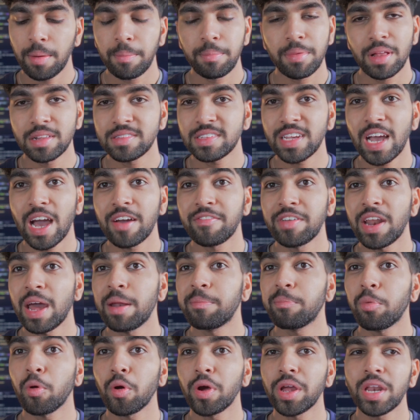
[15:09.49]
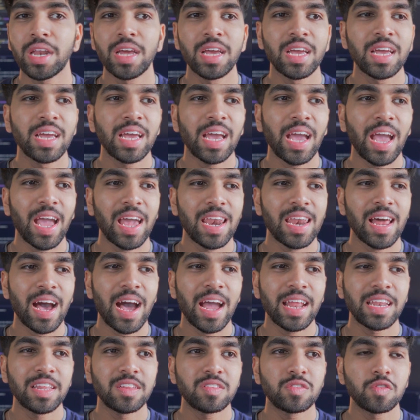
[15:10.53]
let's say I have an endpoint and I
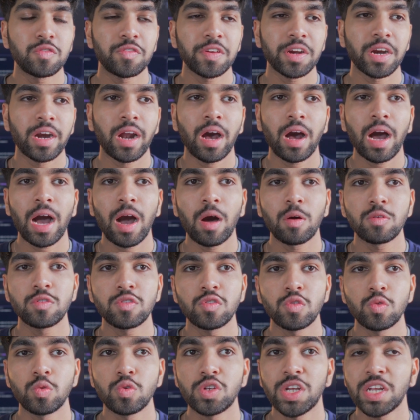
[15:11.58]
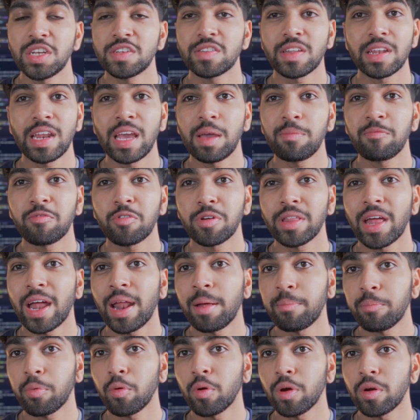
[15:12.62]
need to figure out how to change the name for that
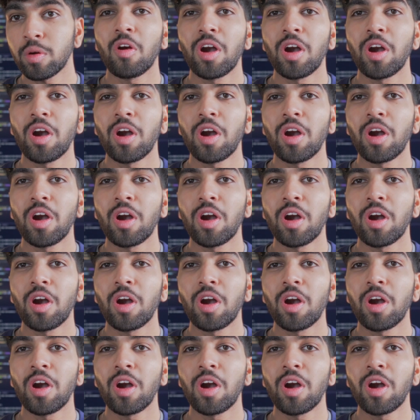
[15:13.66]
endpoint,